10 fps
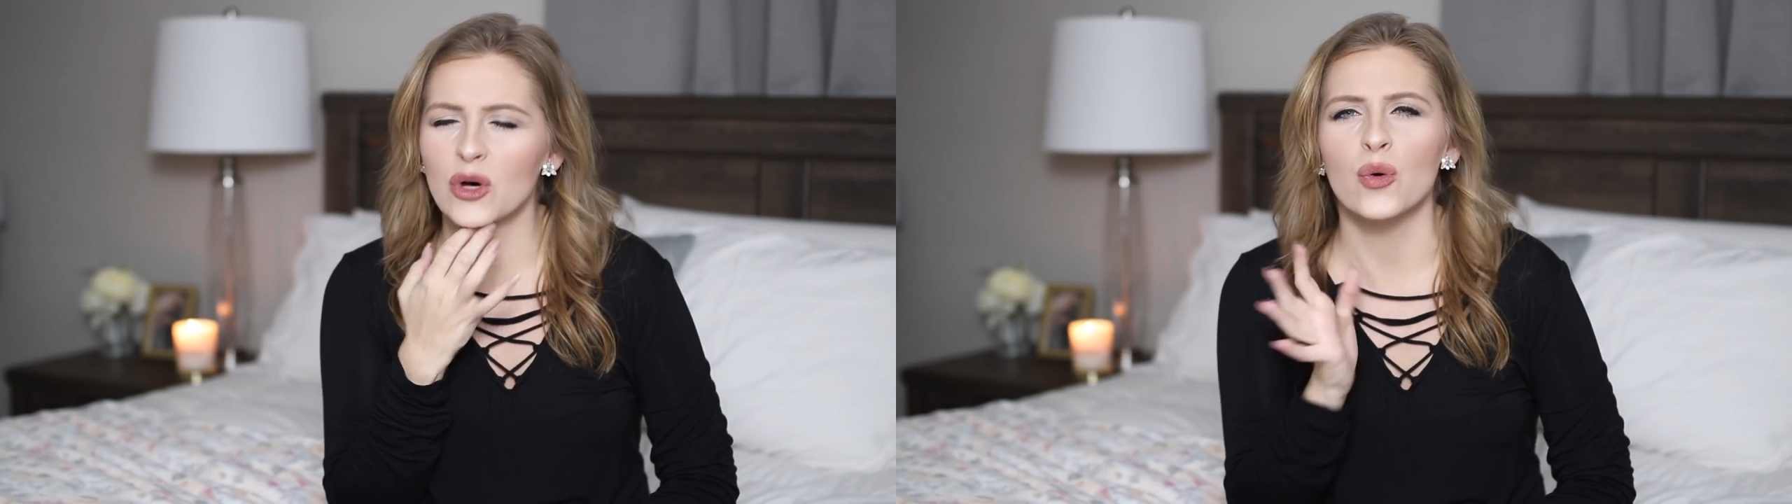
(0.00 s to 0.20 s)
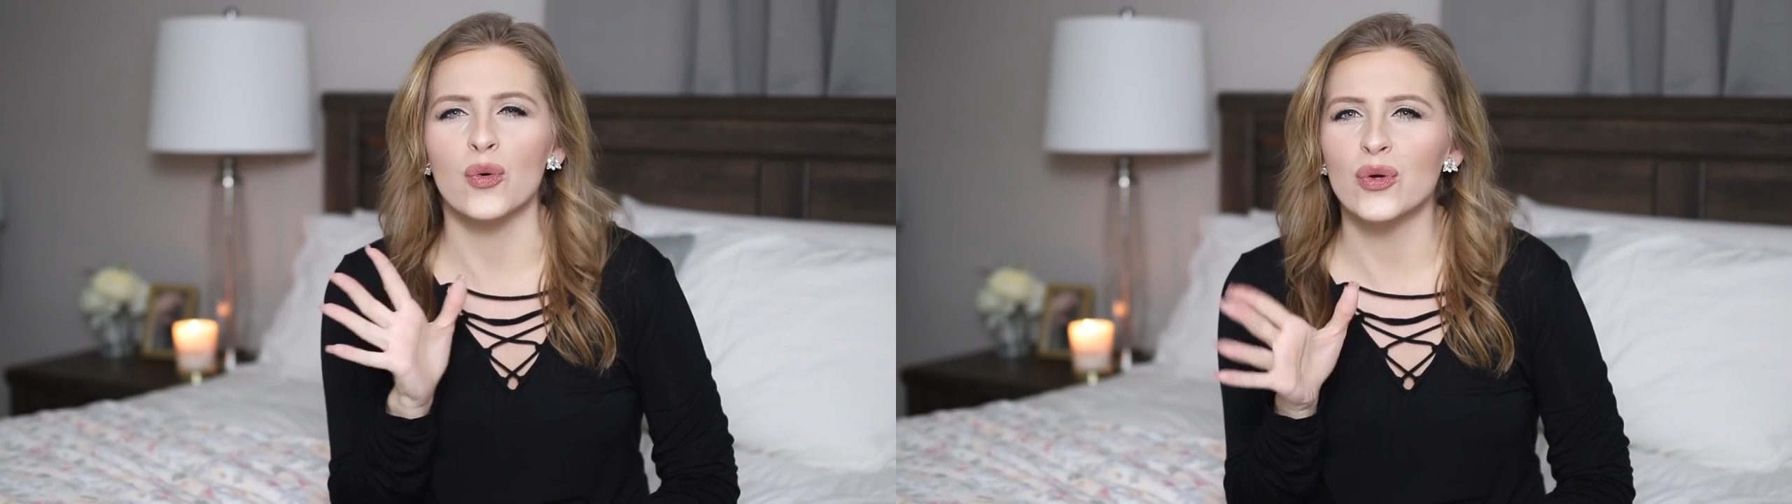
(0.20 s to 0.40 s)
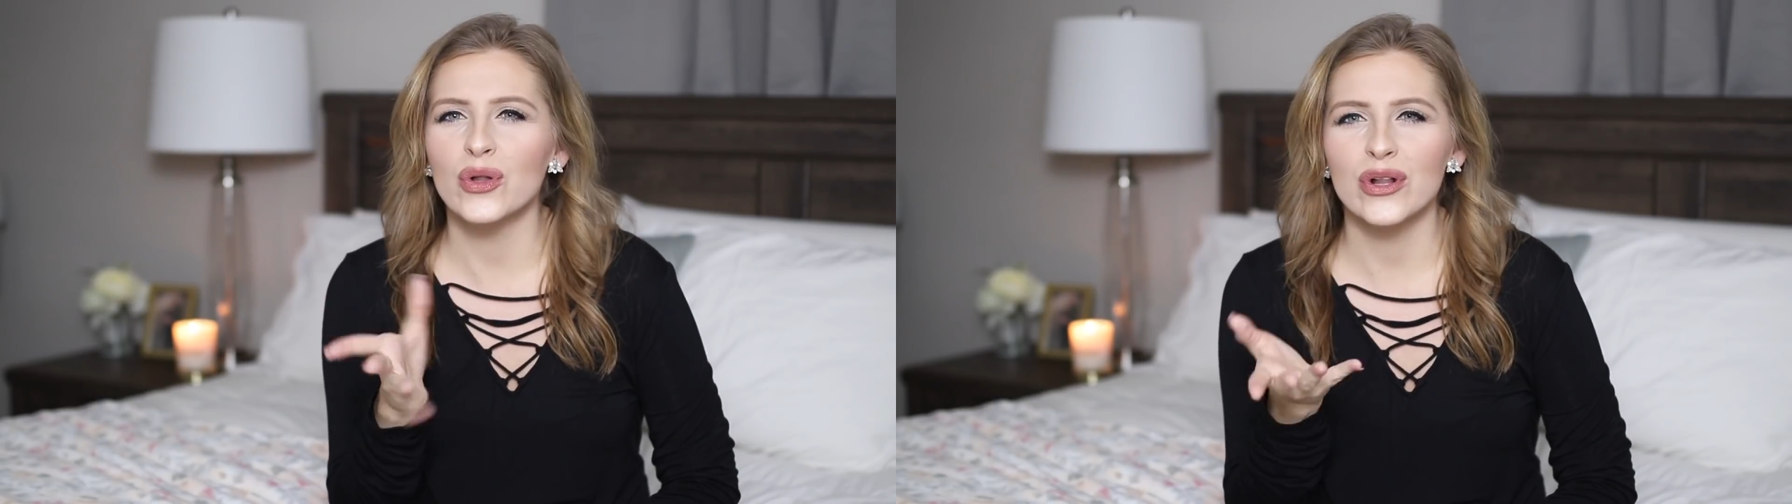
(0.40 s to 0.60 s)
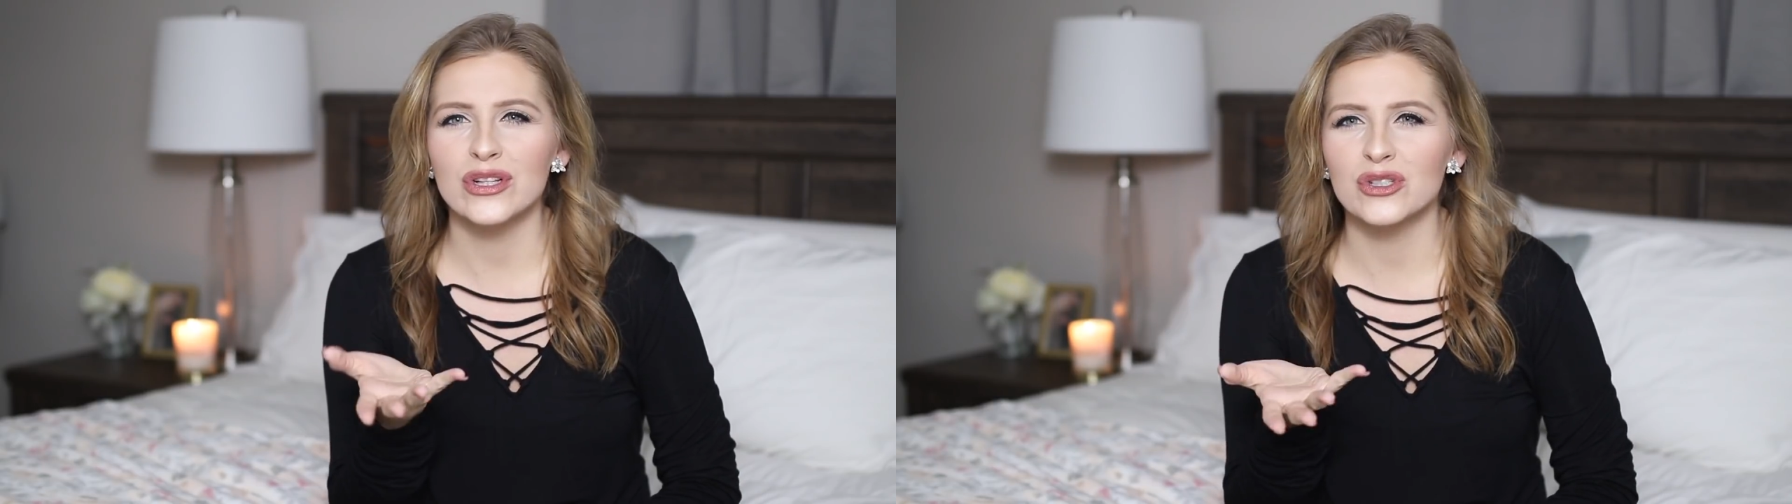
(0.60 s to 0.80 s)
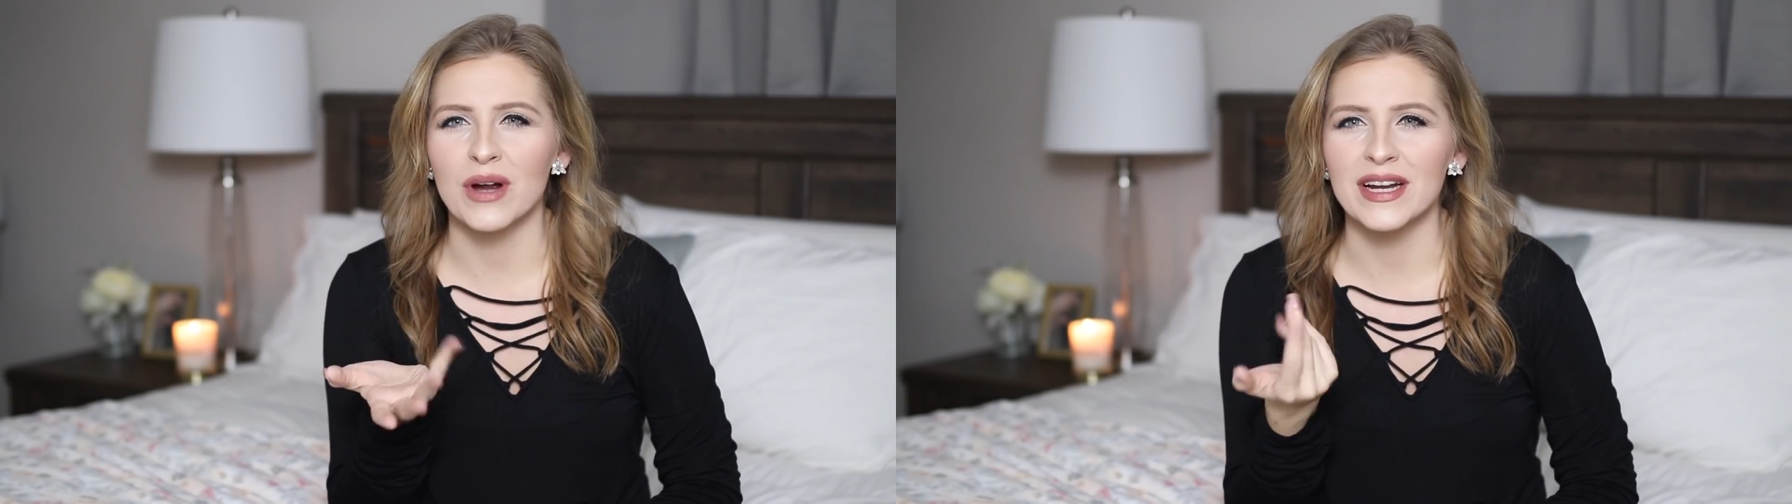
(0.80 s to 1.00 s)
cool,
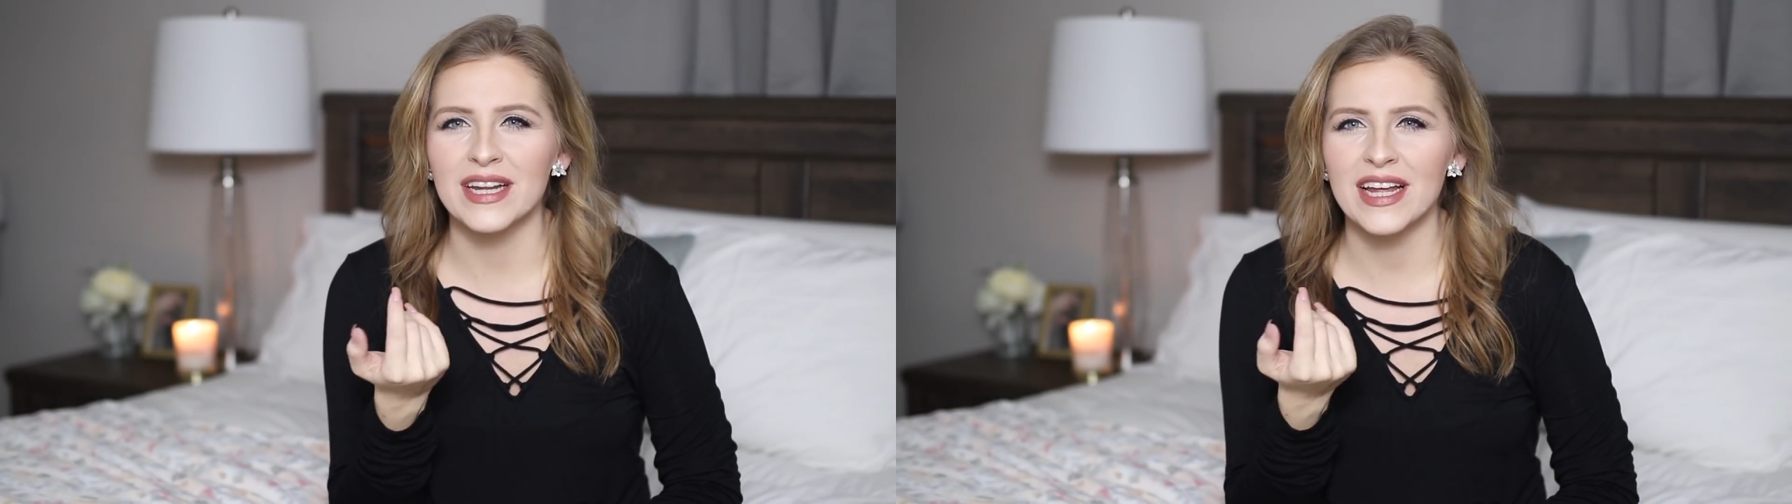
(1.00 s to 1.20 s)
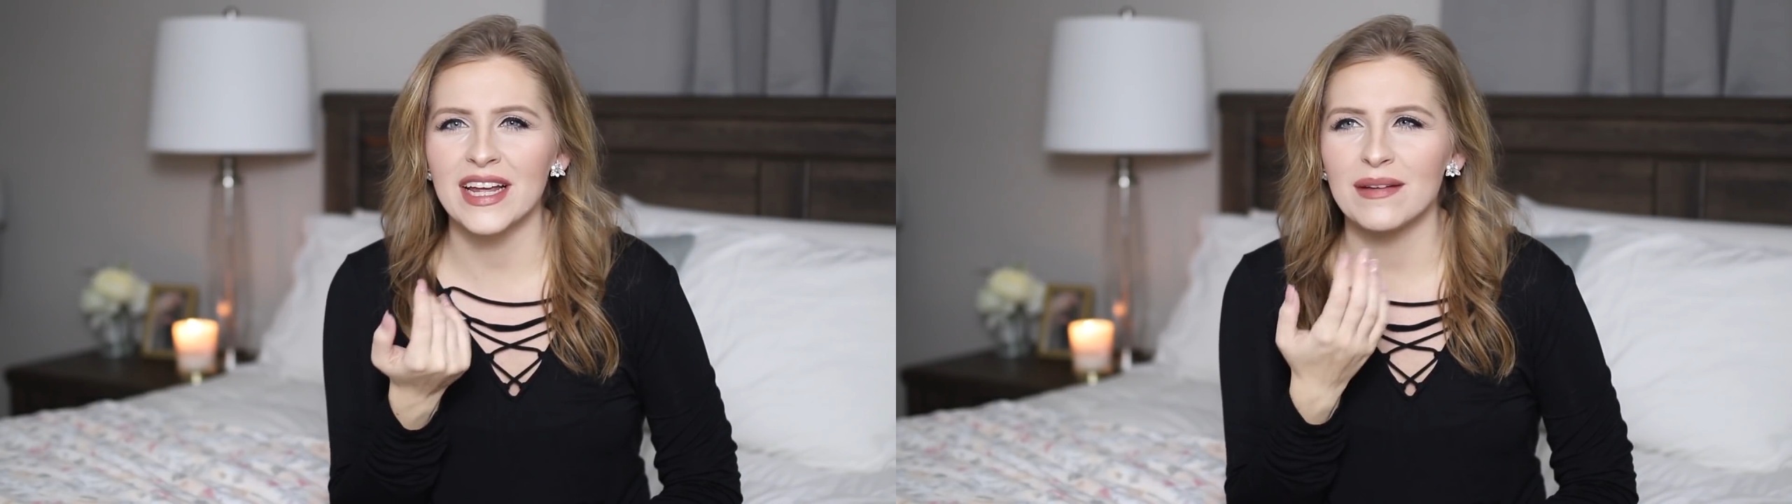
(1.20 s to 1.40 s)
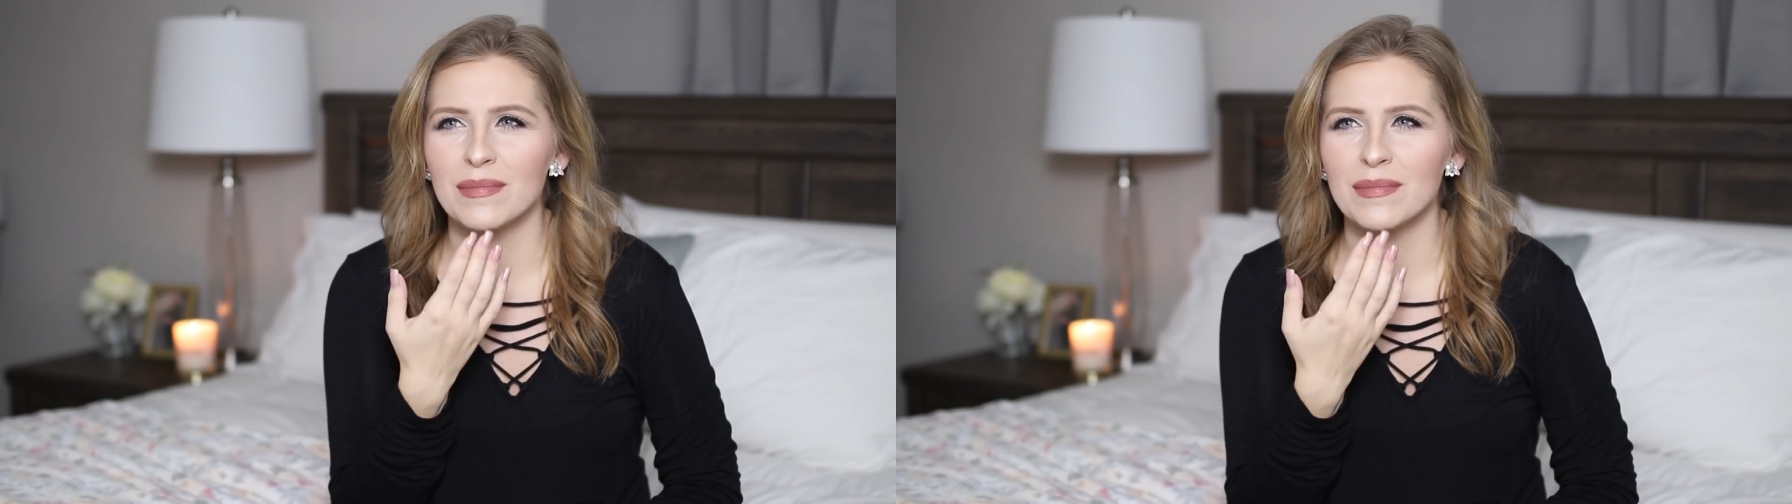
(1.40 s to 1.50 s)
trendy,